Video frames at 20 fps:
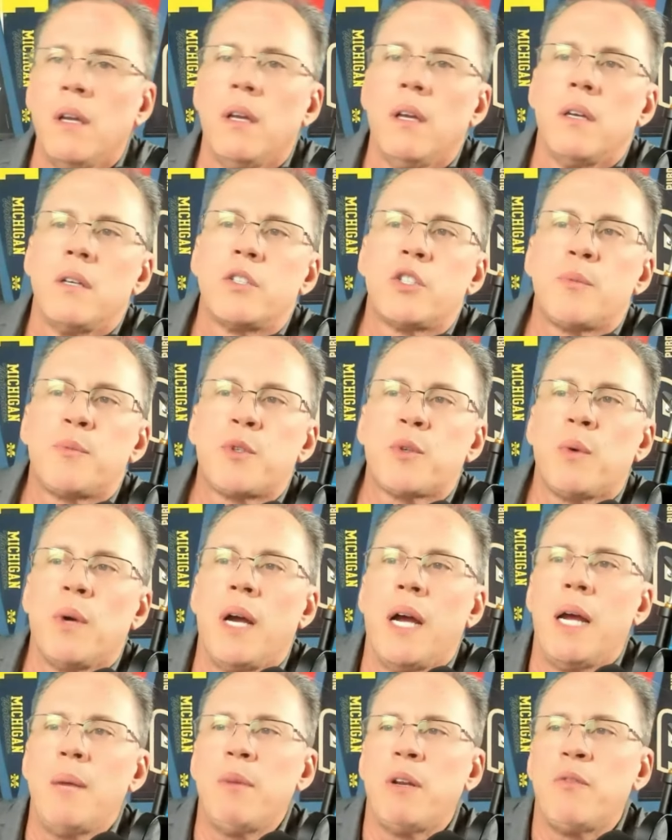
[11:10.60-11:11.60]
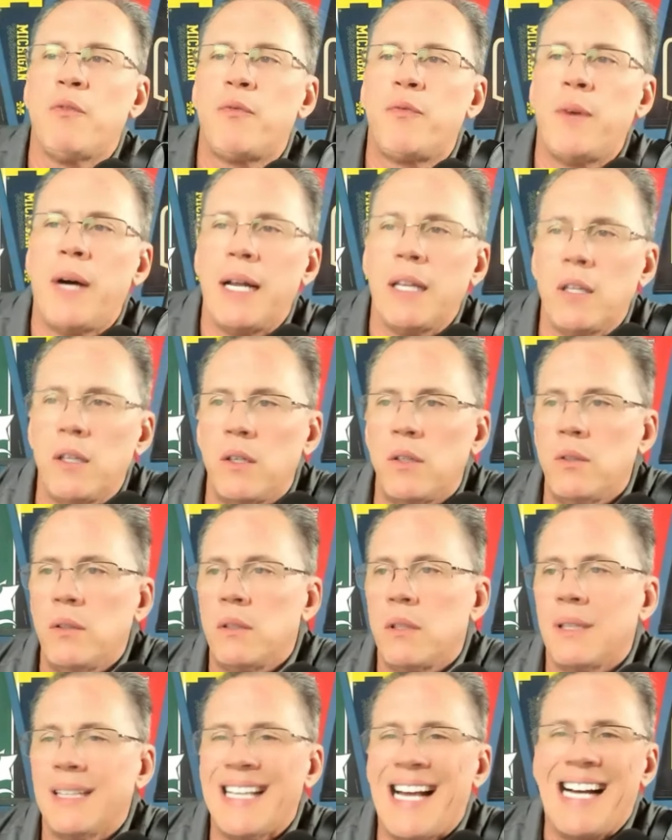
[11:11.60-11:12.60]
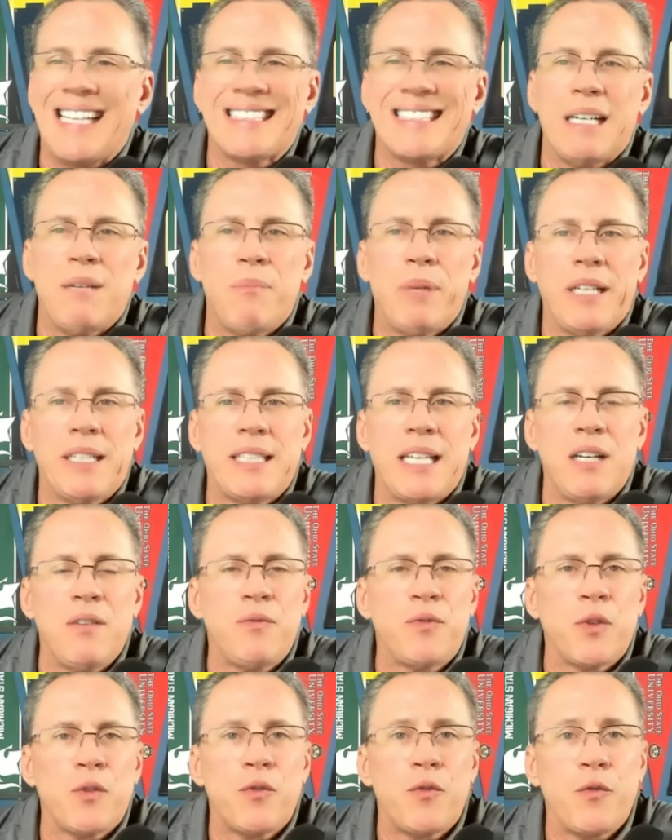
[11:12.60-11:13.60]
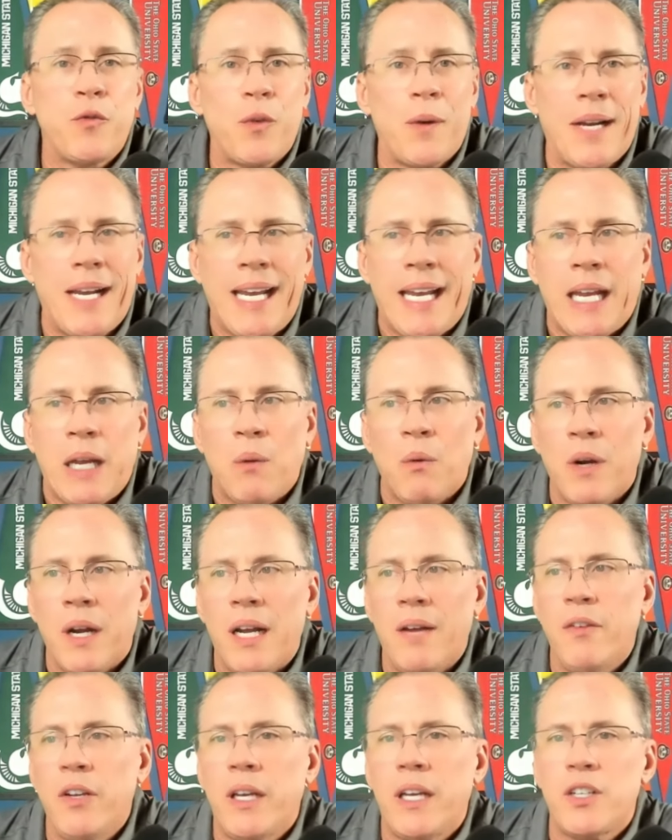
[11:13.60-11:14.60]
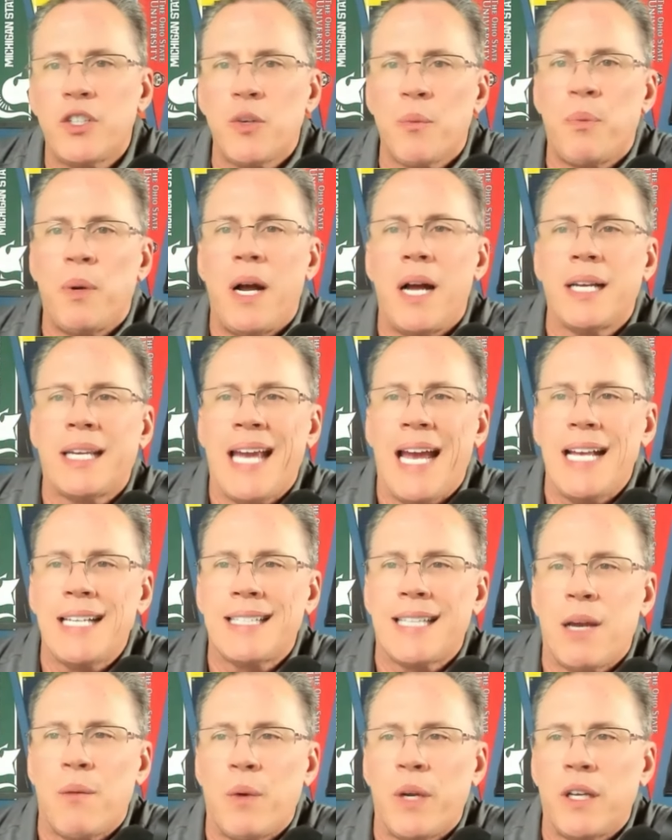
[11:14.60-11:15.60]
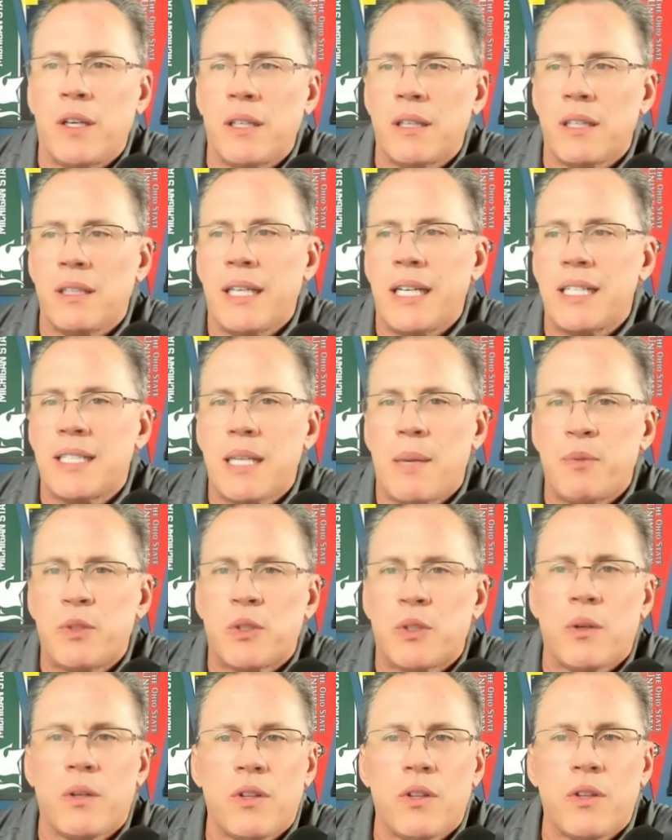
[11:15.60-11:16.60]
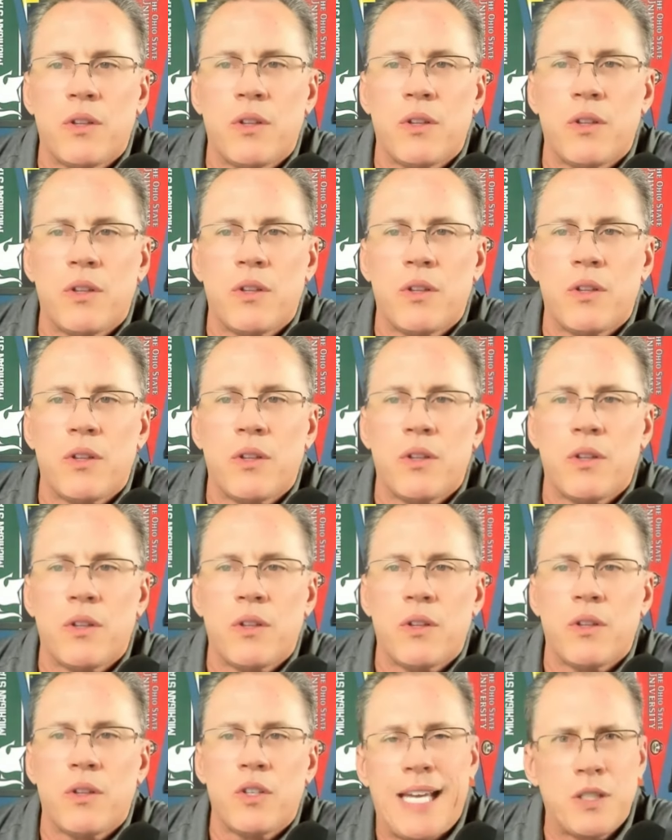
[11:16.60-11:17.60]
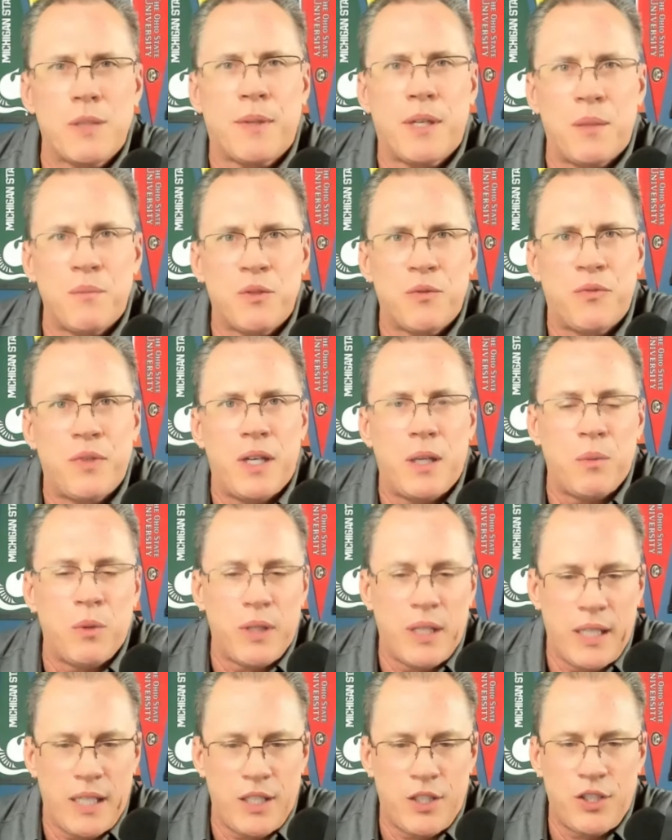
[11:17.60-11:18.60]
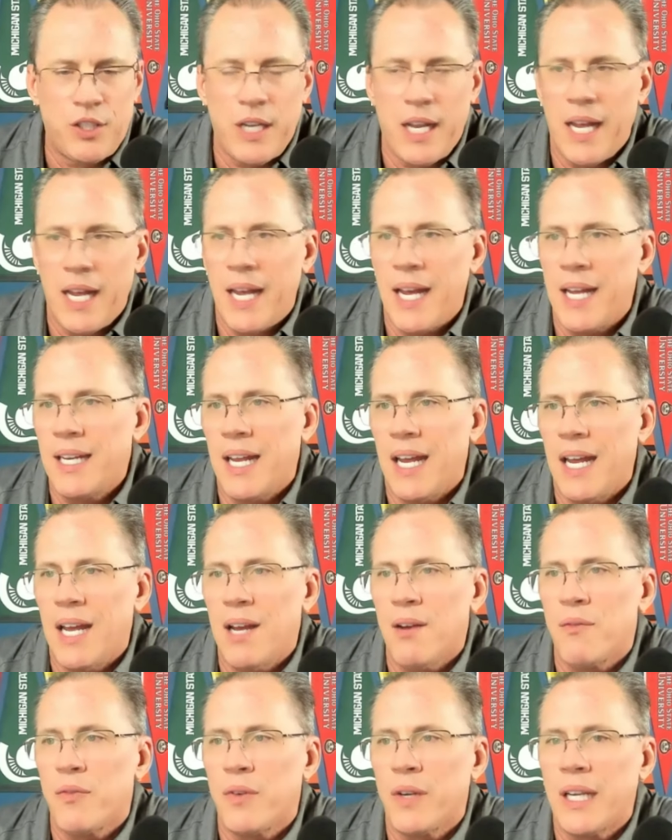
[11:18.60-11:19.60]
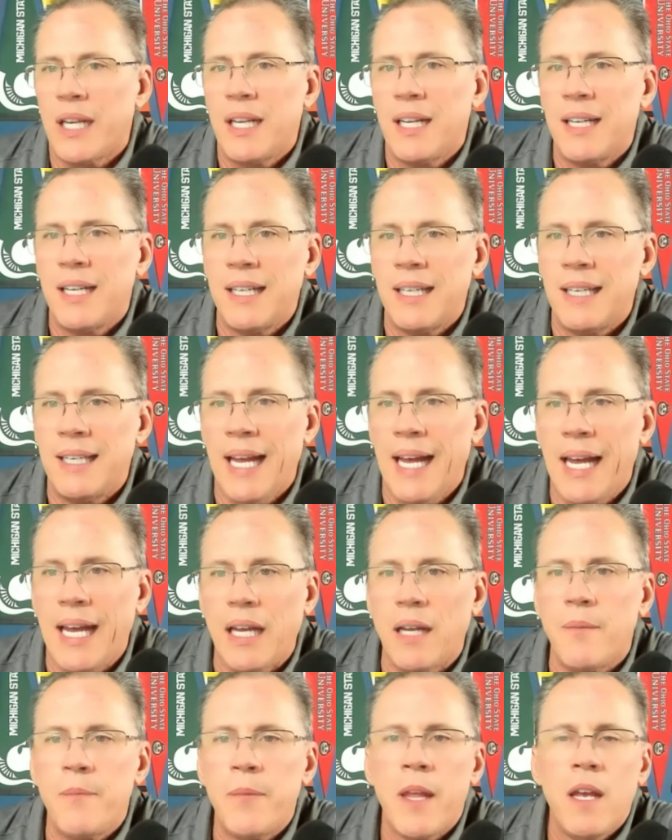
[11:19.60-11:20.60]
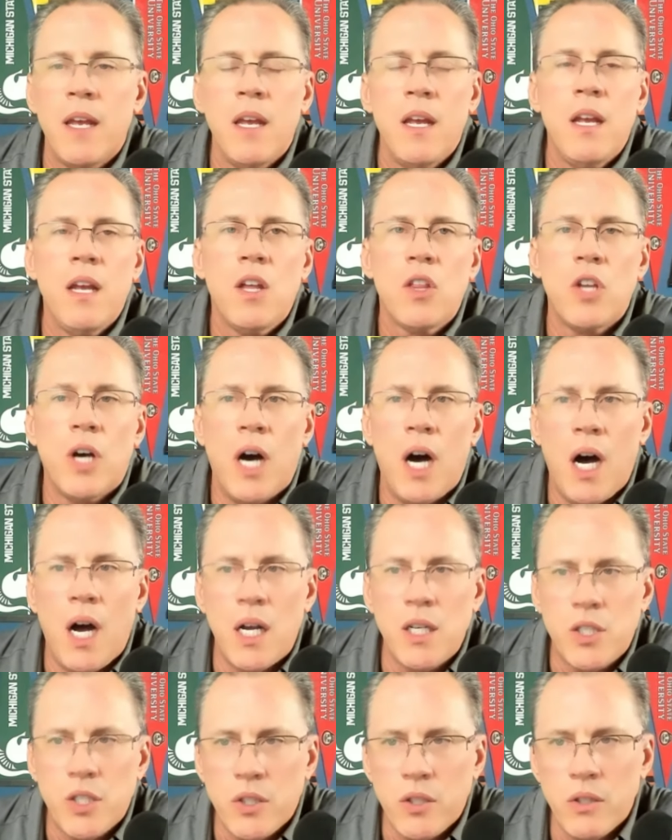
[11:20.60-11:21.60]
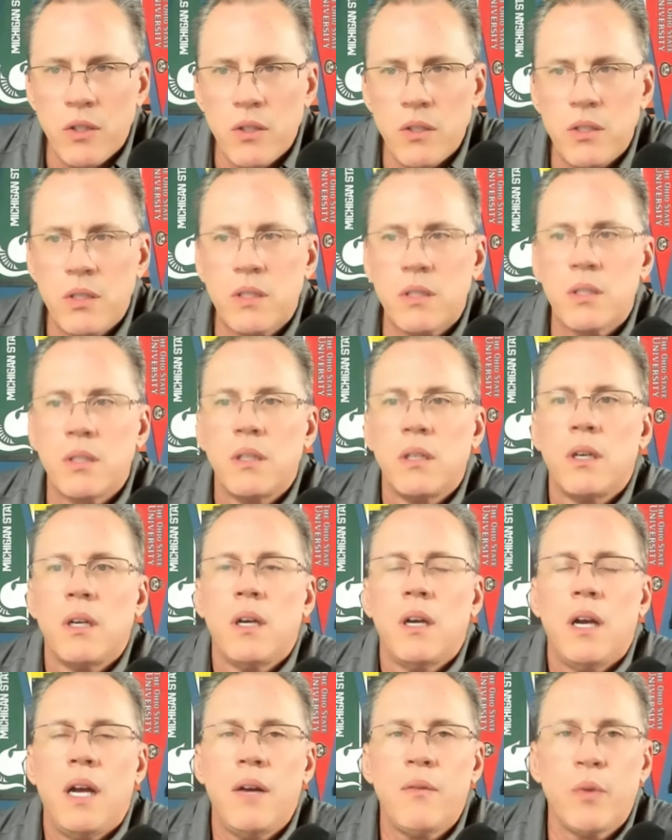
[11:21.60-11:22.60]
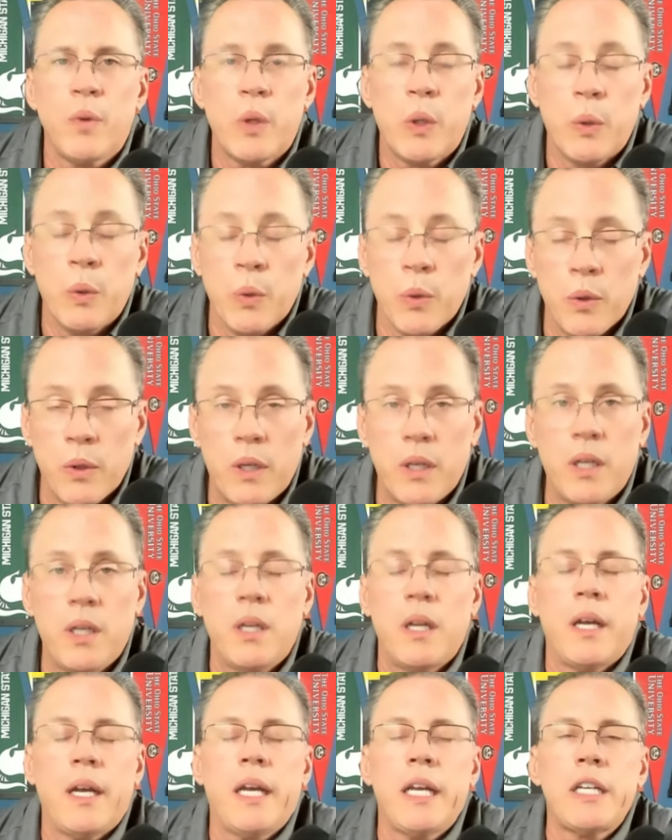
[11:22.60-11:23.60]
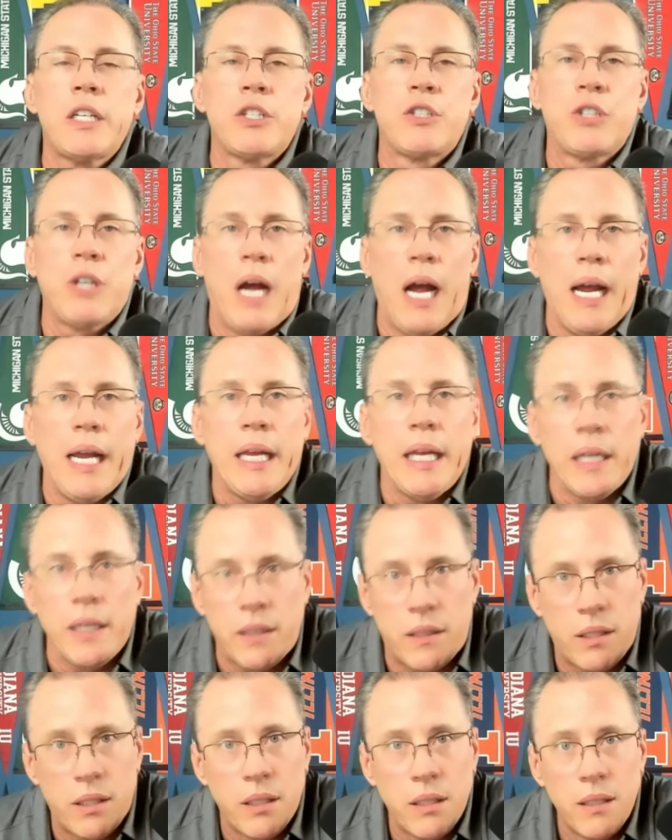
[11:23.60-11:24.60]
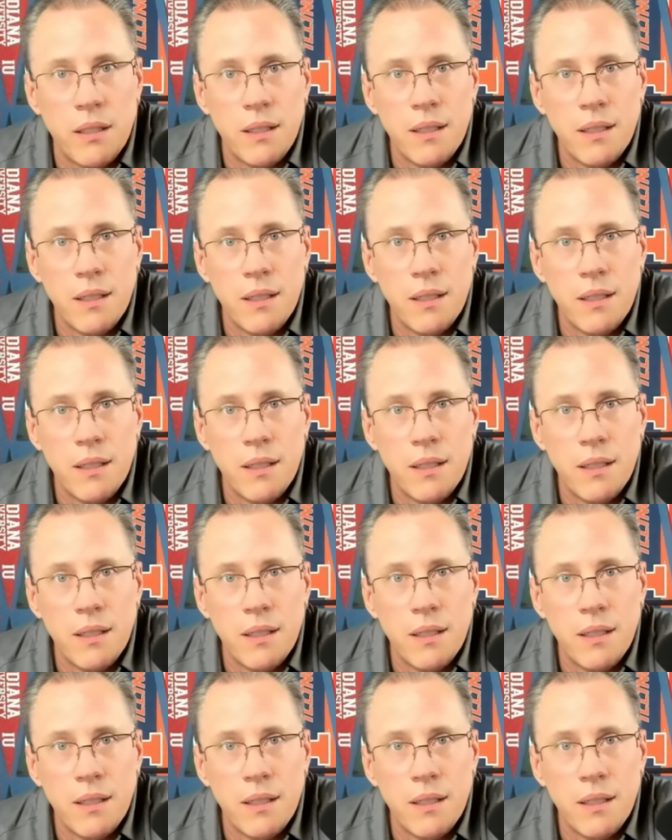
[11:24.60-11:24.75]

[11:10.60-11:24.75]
Subscribe and follow Locked On Big Ten for free wherever you get your podcast. That way you get the latest episode of this podcast as soon as it becomes available each and every day. The Huskers have recruited a giant.